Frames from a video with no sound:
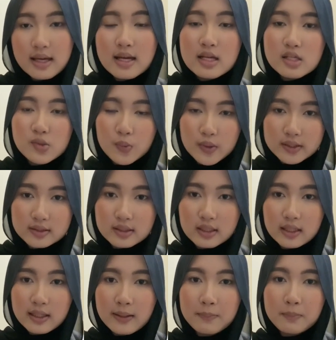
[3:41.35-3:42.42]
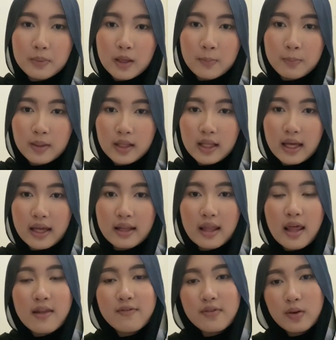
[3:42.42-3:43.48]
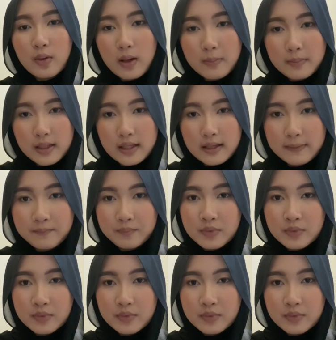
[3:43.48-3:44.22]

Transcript: structure, people, and environment.